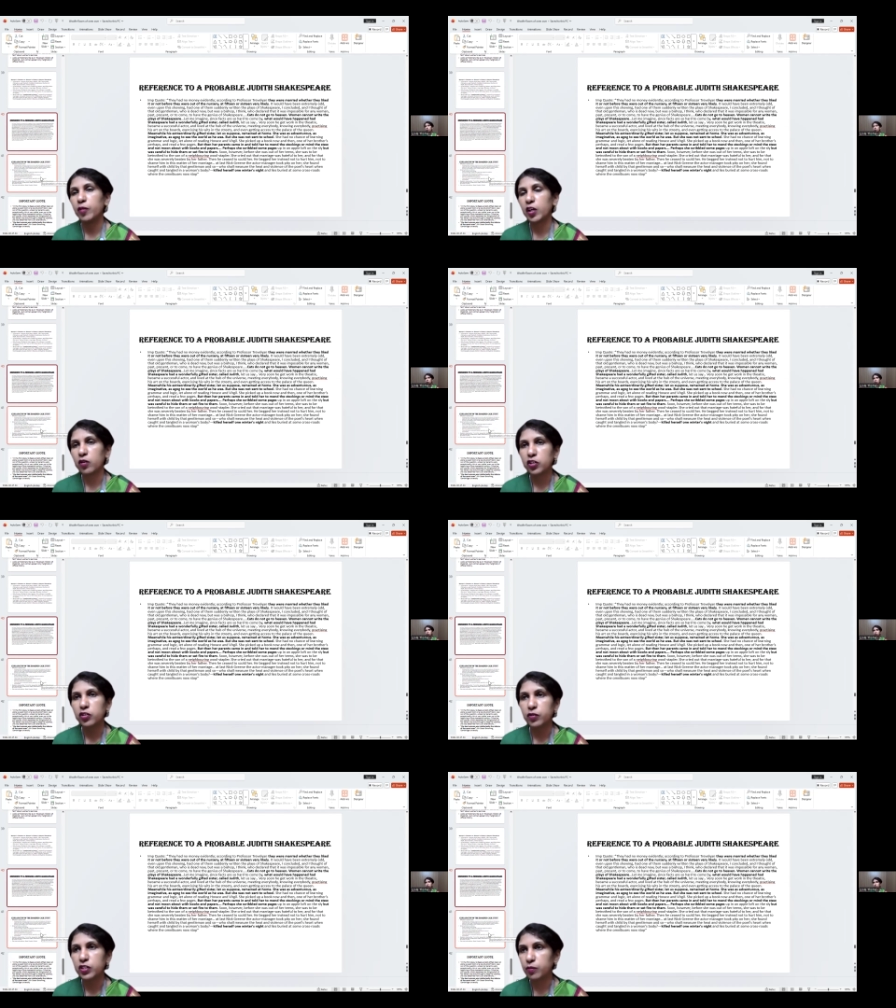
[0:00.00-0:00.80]
because
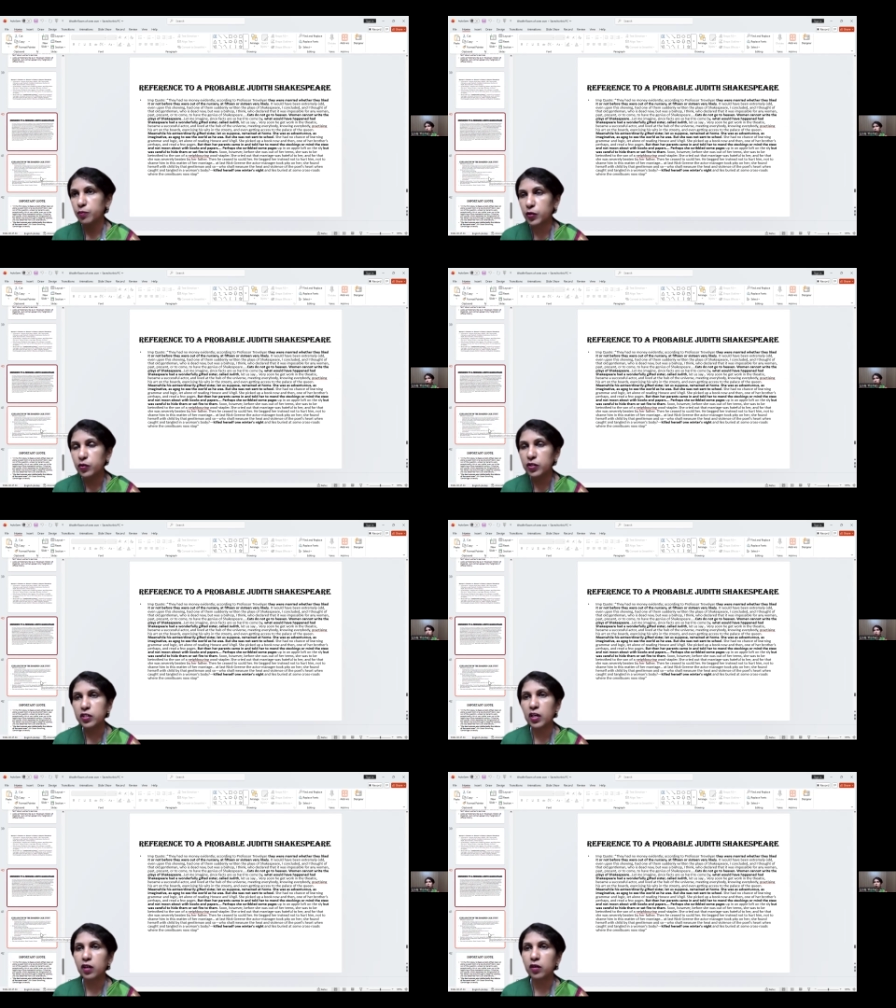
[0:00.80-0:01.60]
she was
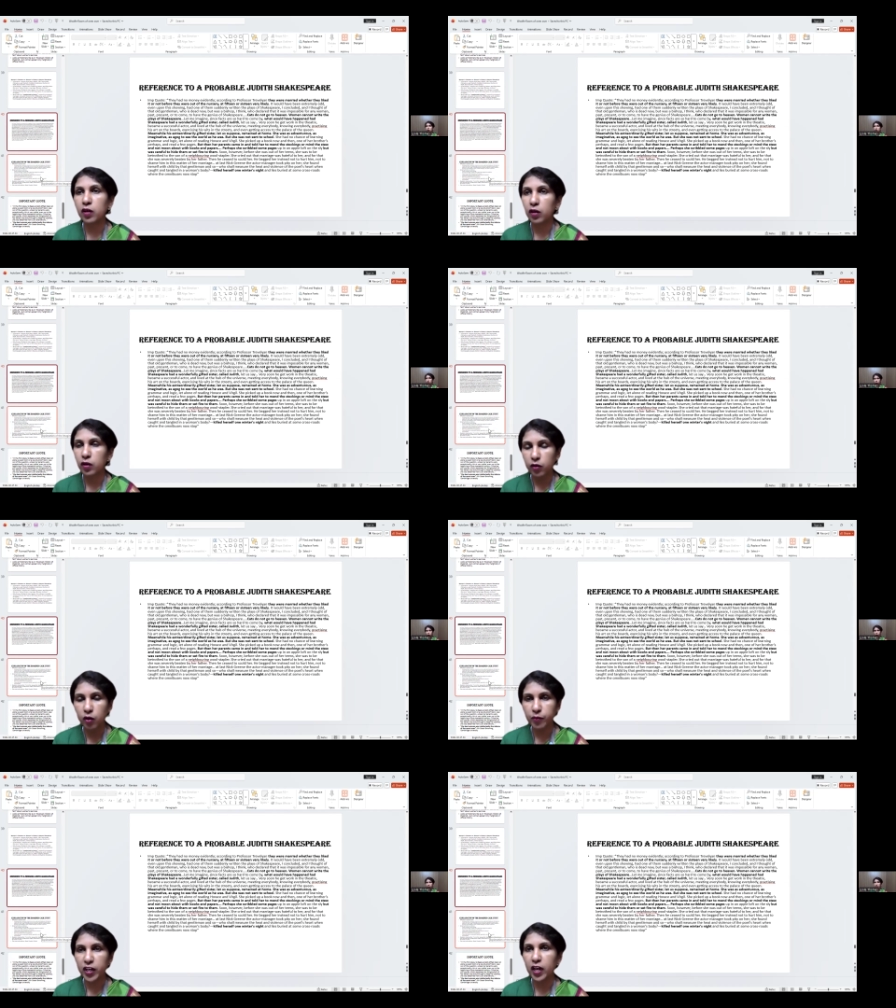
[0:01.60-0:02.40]
abused and
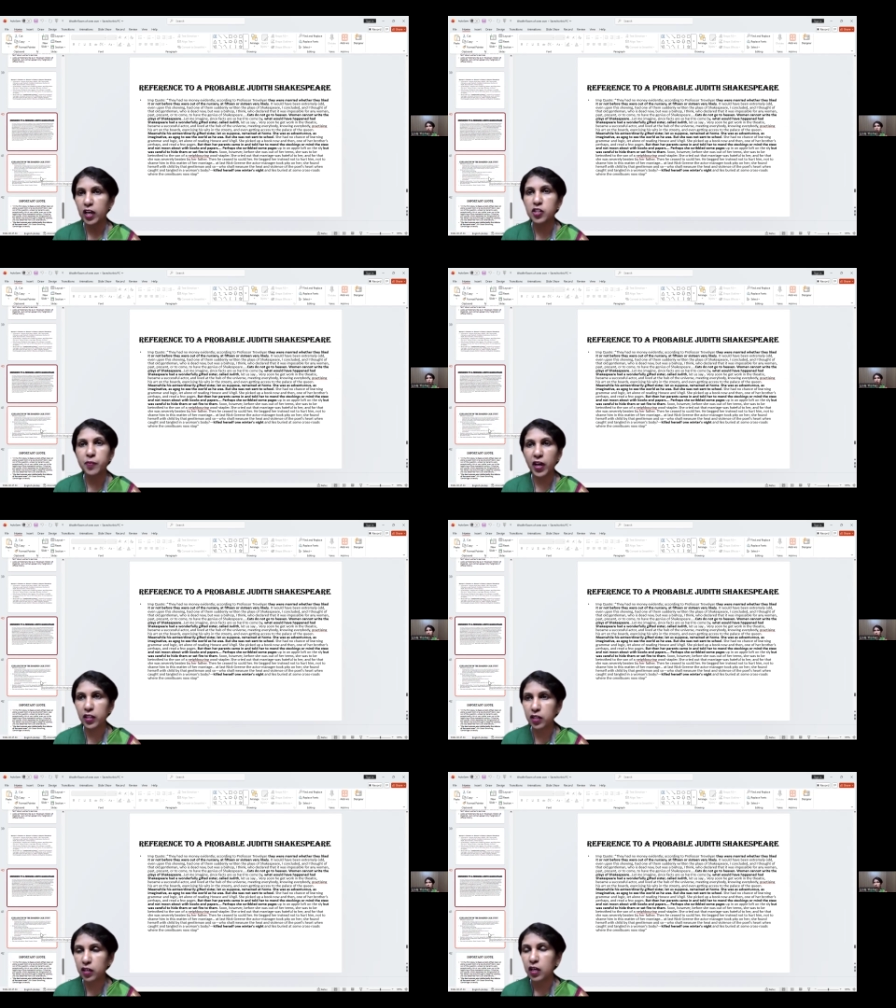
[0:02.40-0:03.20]
traumatized
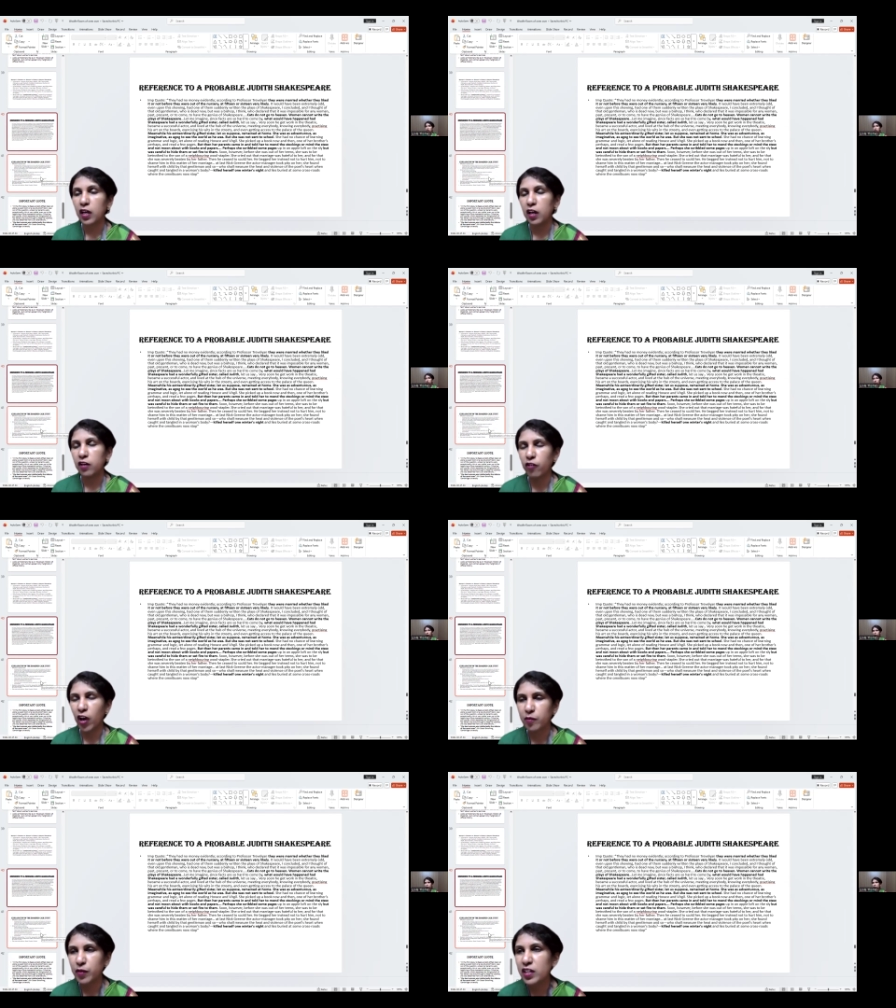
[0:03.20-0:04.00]
by the
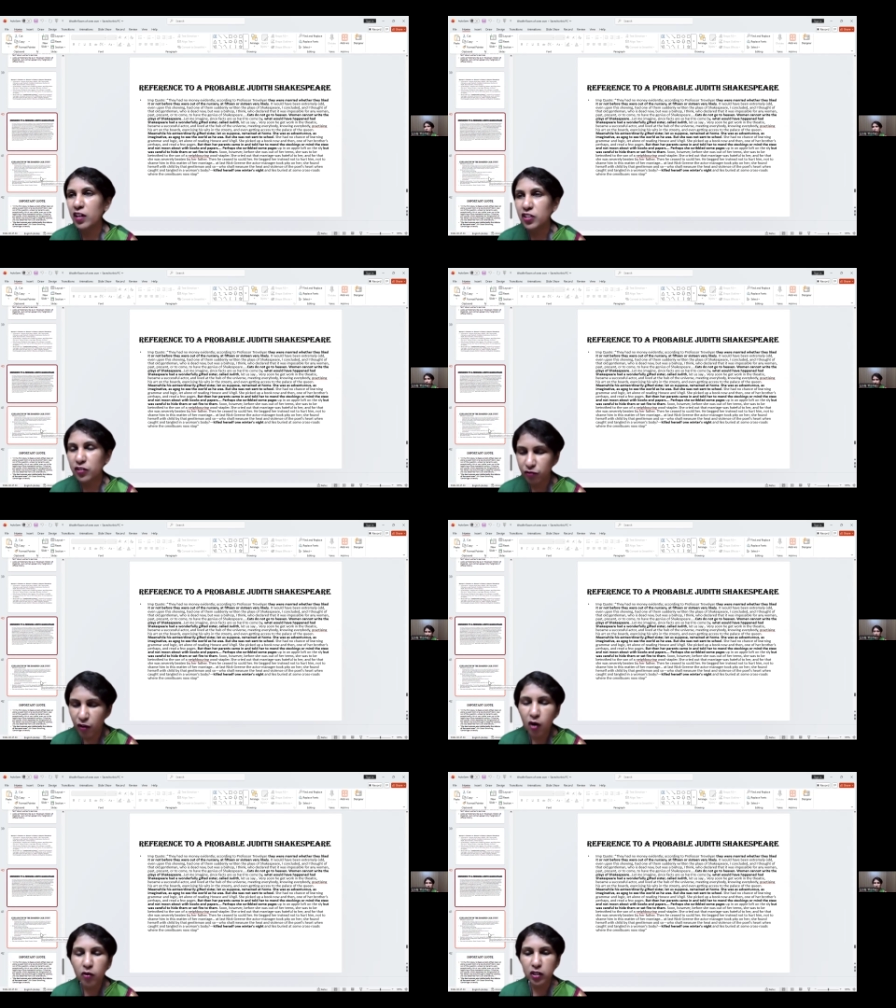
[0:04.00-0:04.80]
environment that she
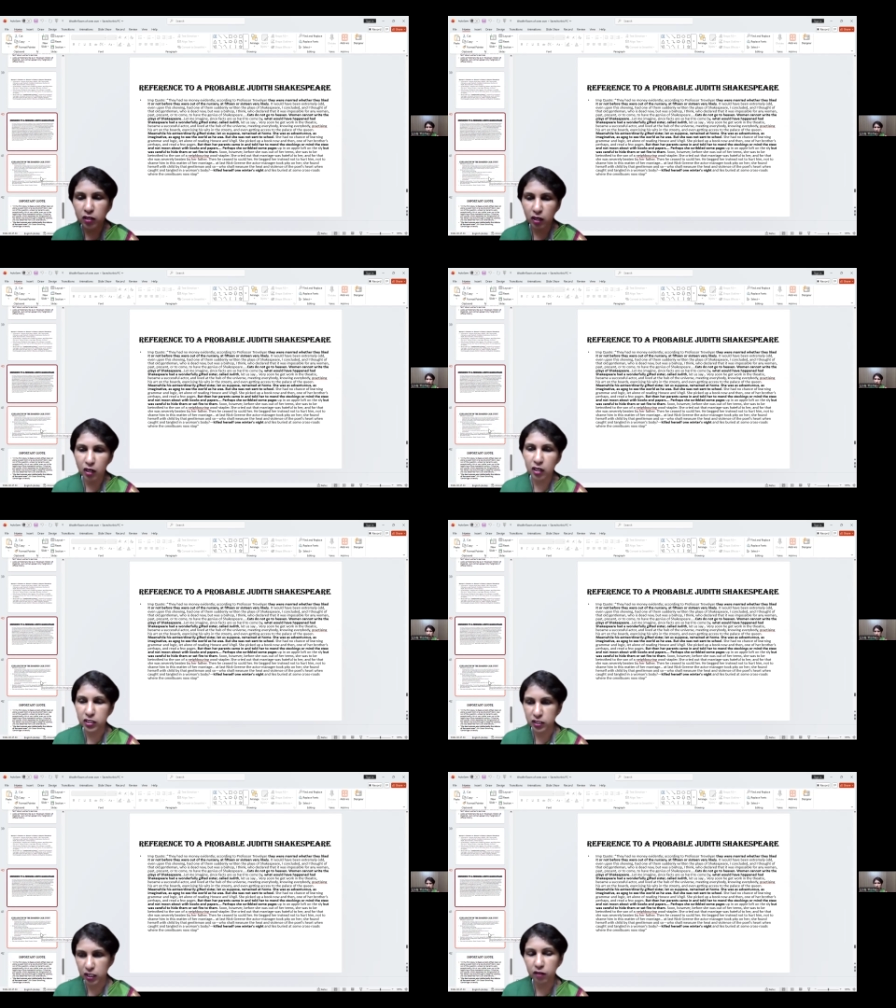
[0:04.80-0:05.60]
found
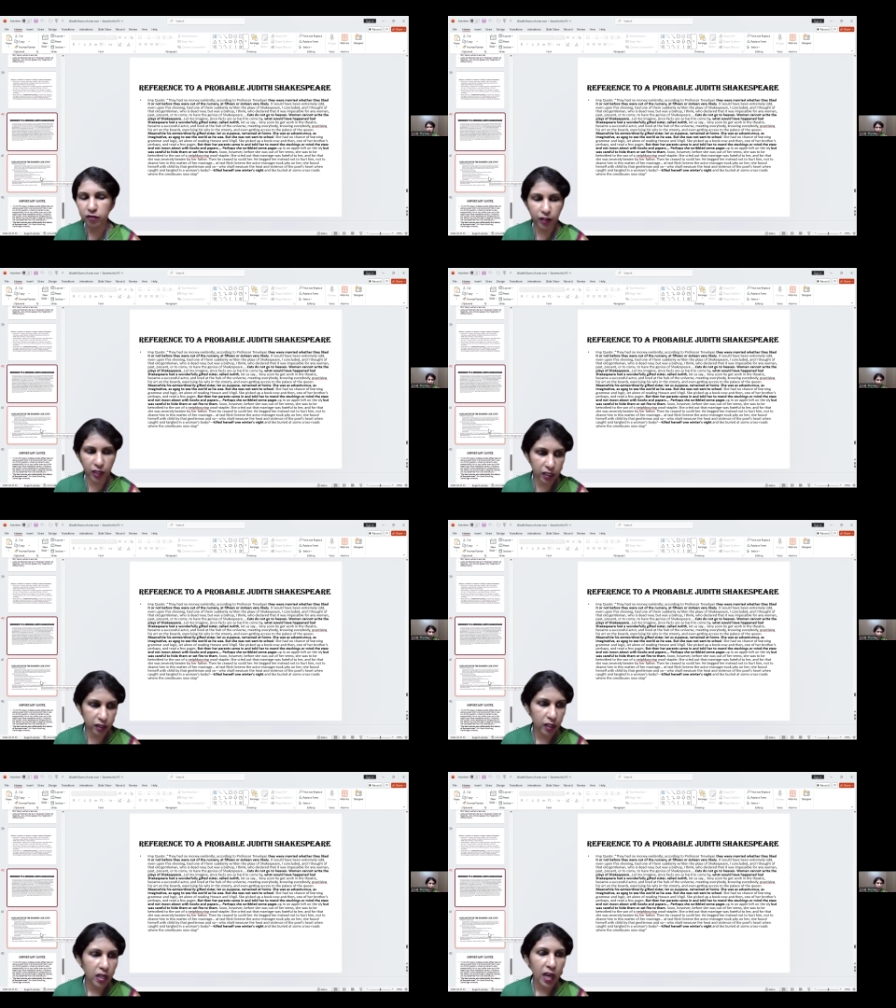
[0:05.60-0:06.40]
herself in,